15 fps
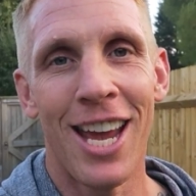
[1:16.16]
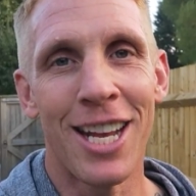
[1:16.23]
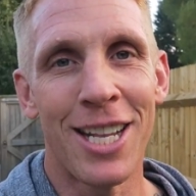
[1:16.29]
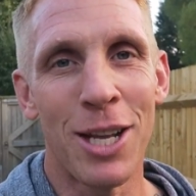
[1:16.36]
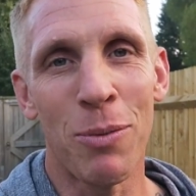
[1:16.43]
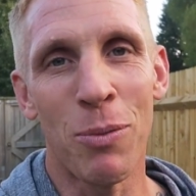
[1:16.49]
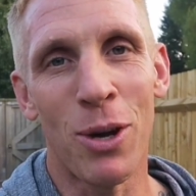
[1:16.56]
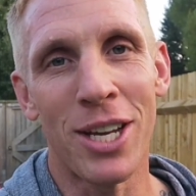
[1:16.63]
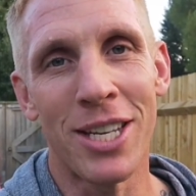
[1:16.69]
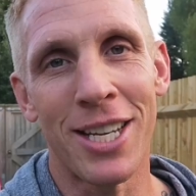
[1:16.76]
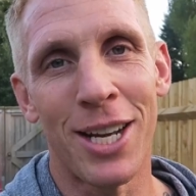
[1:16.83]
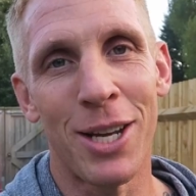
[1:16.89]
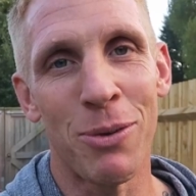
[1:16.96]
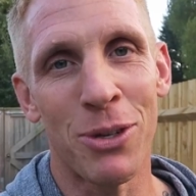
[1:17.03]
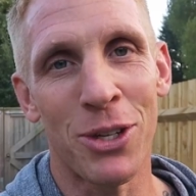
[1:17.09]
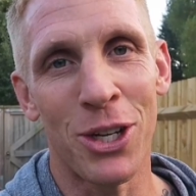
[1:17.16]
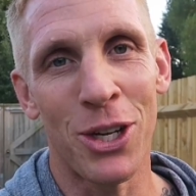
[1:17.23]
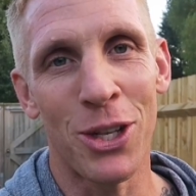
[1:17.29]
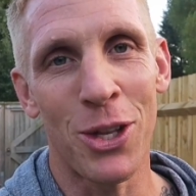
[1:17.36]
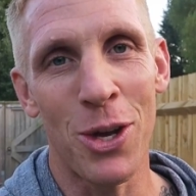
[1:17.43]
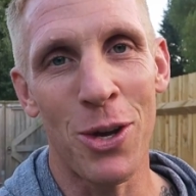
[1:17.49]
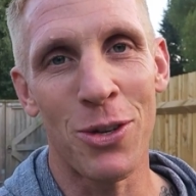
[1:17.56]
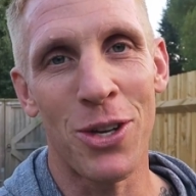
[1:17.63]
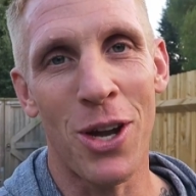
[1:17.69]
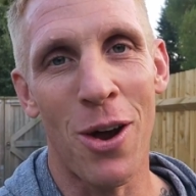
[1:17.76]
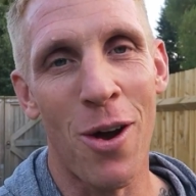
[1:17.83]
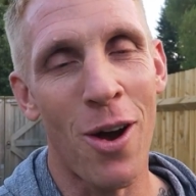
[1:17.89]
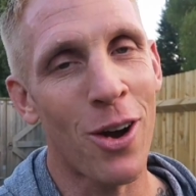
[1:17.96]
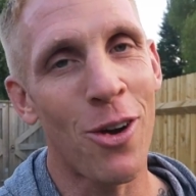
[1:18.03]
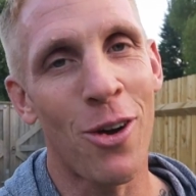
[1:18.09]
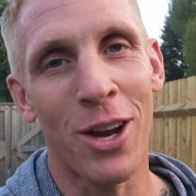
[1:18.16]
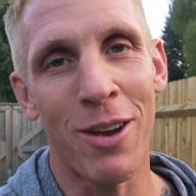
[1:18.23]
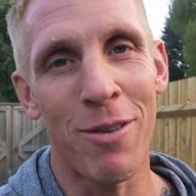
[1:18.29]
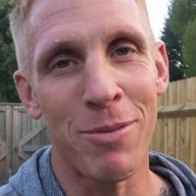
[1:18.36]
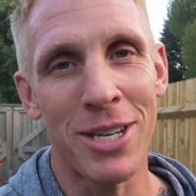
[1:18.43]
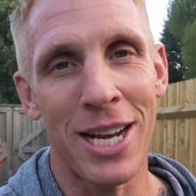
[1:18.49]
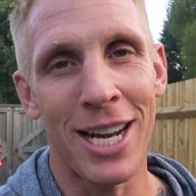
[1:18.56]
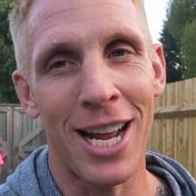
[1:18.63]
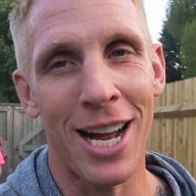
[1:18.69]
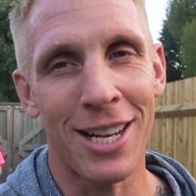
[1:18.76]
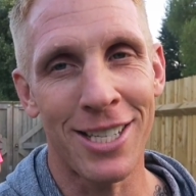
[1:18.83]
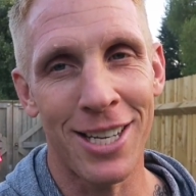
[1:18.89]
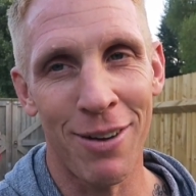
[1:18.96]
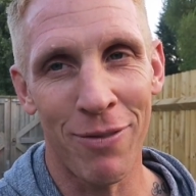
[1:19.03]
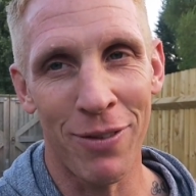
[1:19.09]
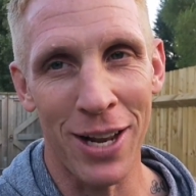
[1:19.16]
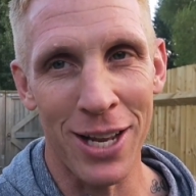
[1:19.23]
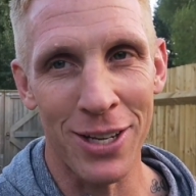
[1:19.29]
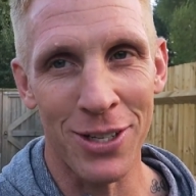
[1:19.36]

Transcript: He did what he said he was going to do, so I've got to give him 10 out of 10 for that.